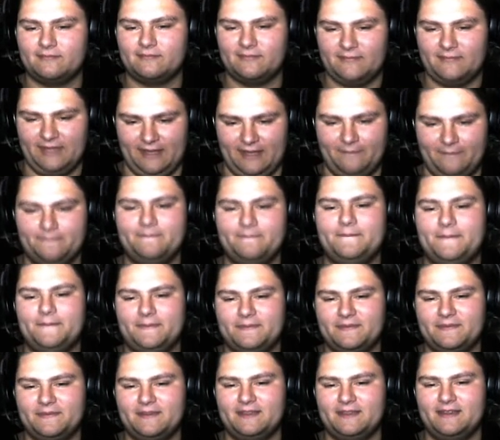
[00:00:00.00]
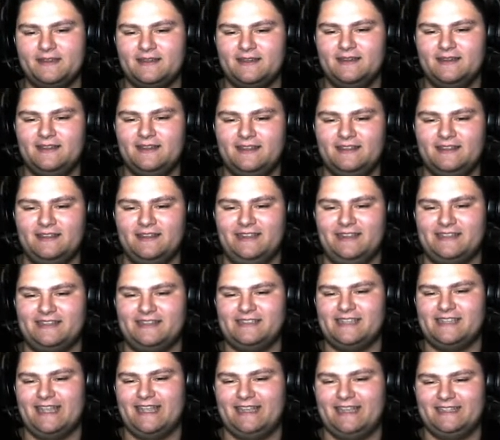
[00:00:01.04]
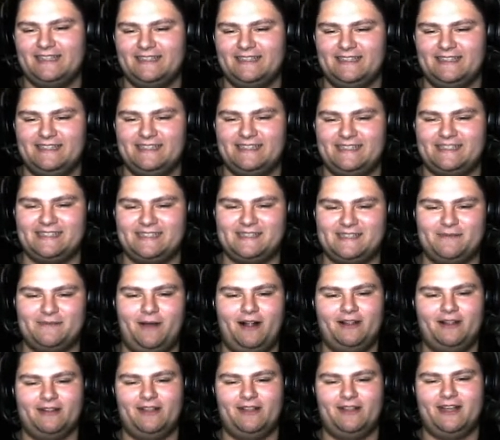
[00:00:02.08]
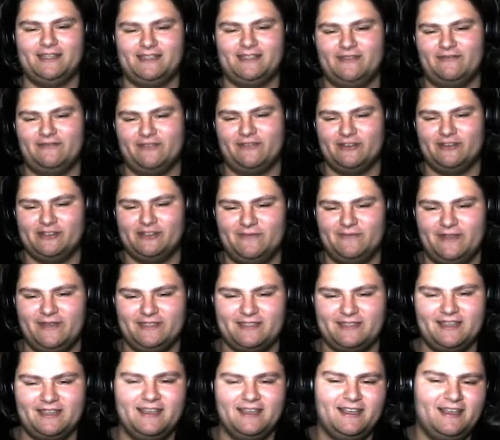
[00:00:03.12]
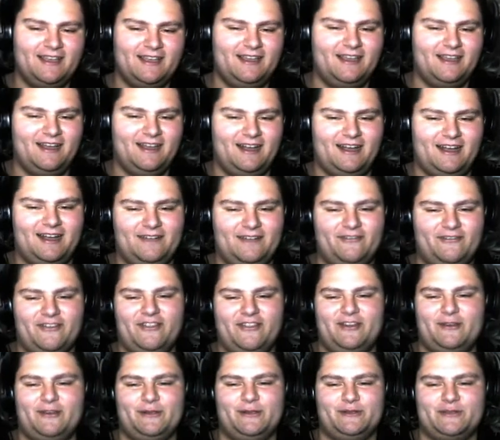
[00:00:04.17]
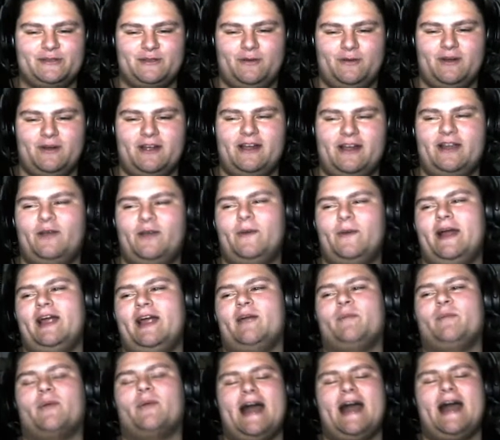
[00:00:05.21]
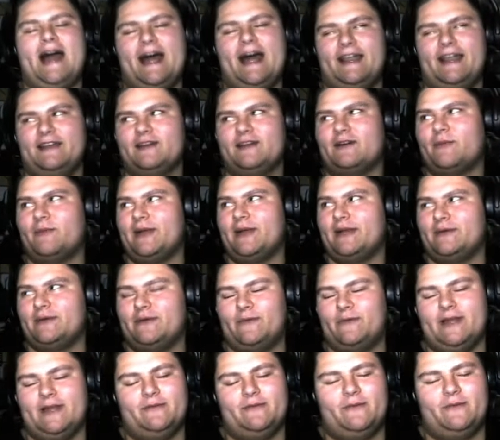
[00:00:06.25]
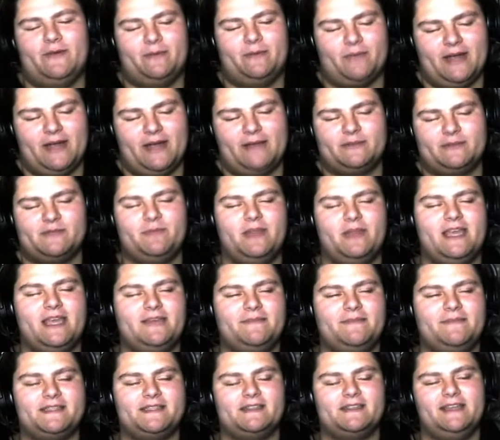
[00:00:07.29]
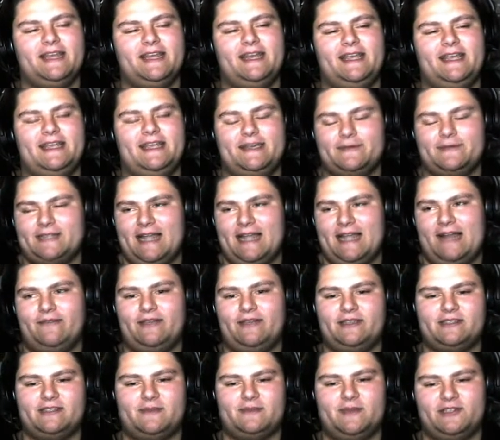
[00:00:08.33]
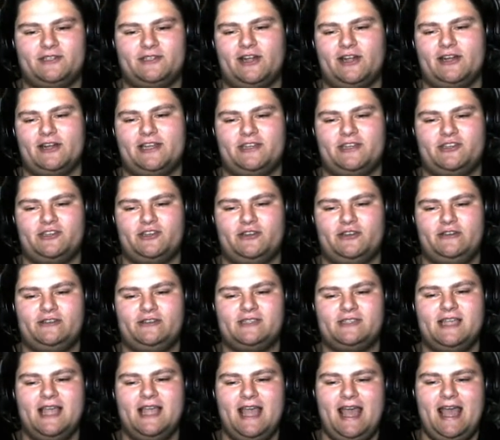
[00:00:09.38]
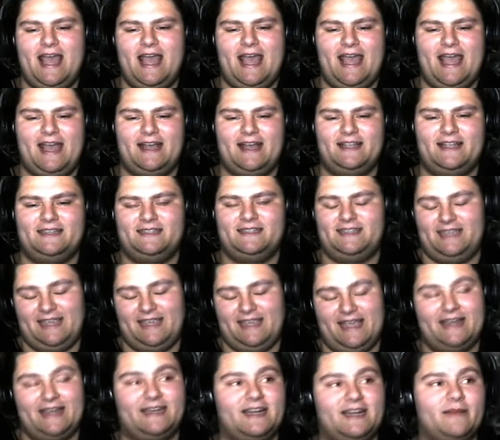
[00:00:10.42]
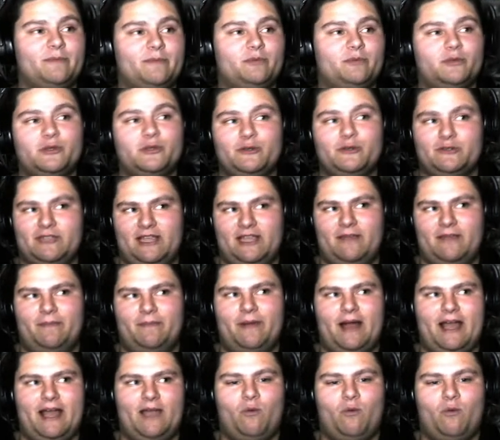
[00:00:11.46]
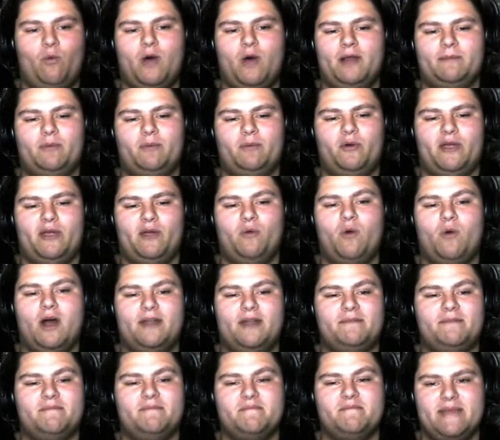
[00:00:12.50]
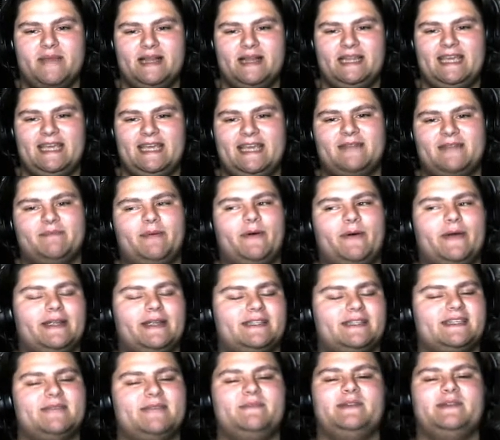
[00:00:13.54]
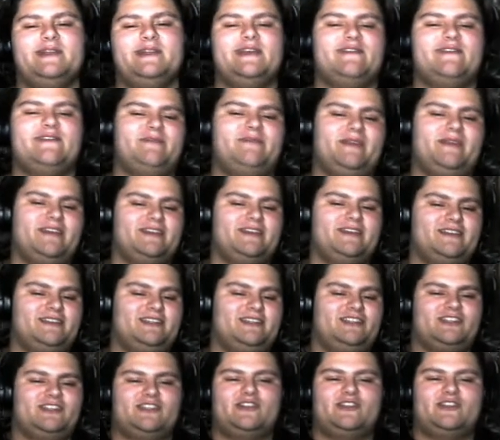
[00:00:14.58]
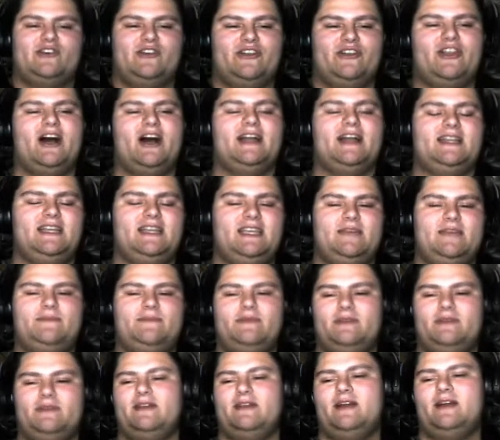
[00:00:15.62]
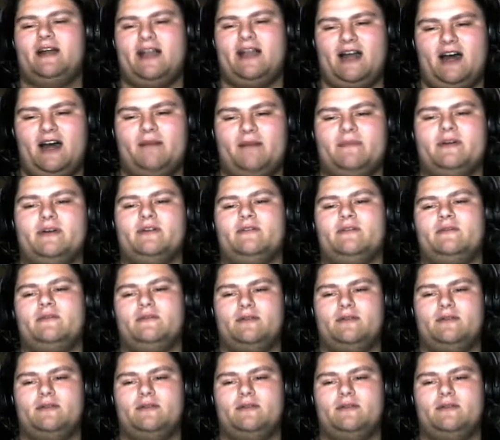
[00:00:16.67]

Yep. Lilith saying at least it's a smaller loss than versus Misk. For those who are unaware, Brad, when Brad was playing Miscellany, he was having some guitar issues, and he ended up losing by 1.1 million points, I believe, because he just could not keep a combo.